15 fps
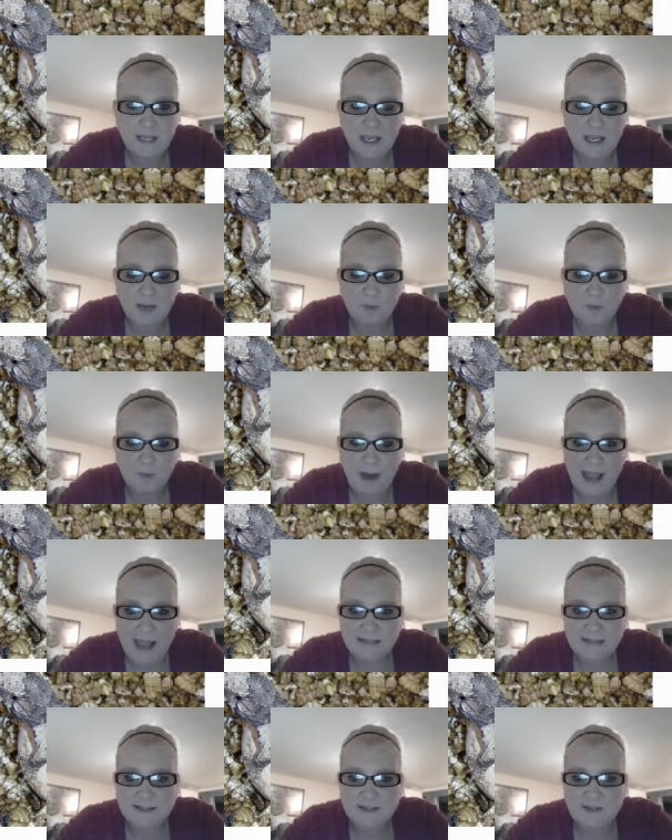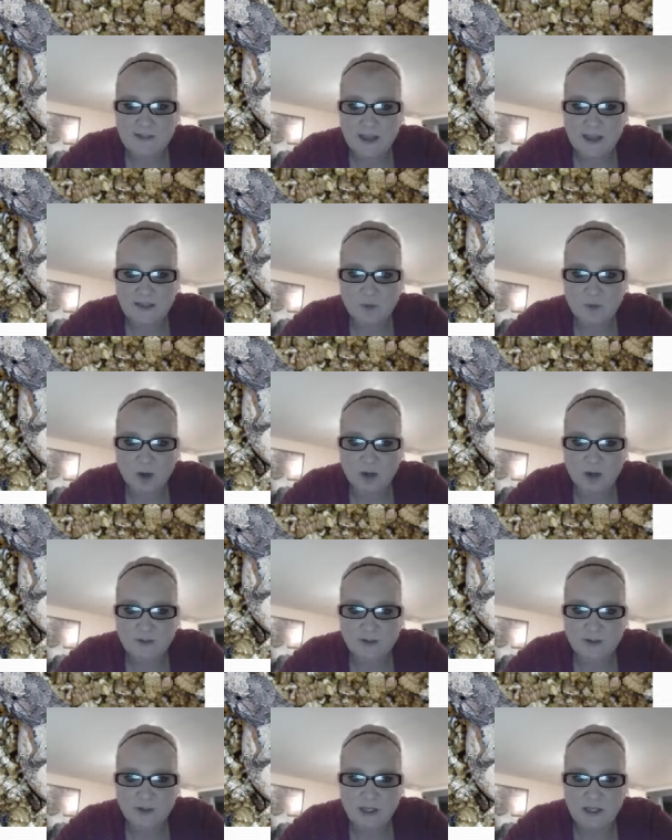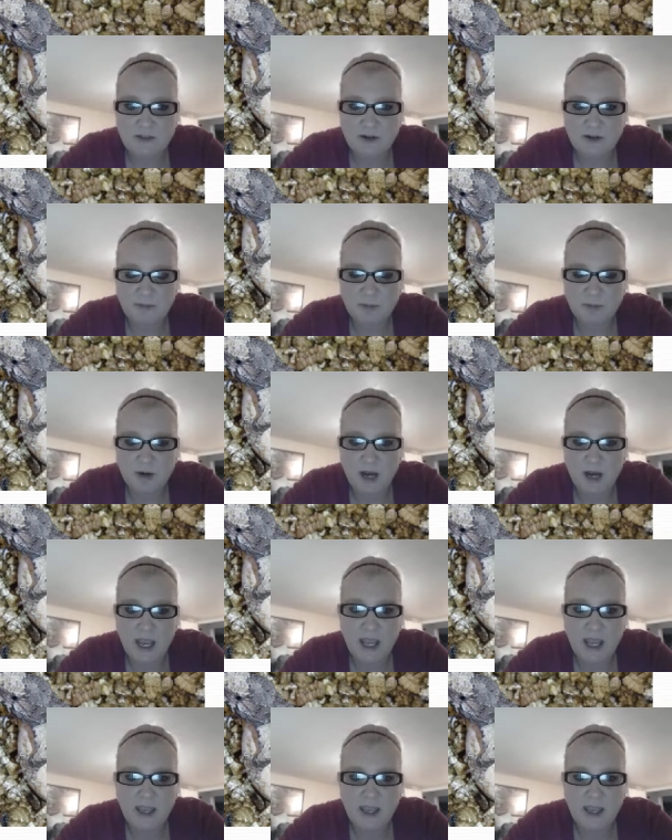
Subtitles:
Rats and things will also eat their prey,